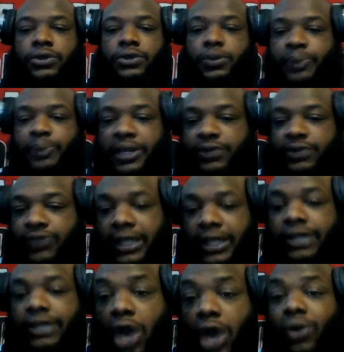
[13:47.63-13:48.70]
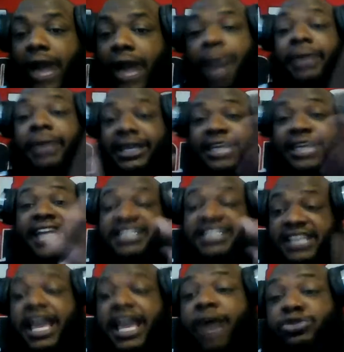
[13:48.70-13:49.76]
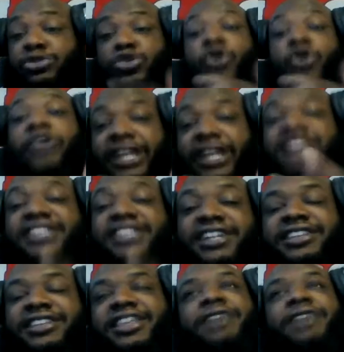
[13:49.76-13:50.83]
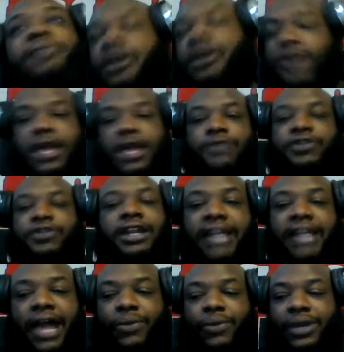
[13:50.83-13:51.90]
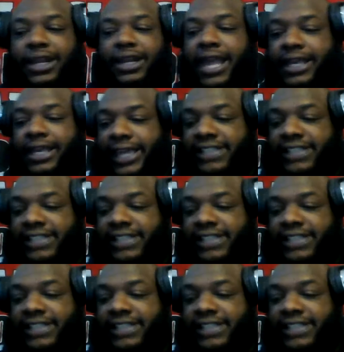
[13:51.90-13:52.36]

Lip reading: you pick Philly. No, I mean KC. I was going into the thing, but Philly not winning that.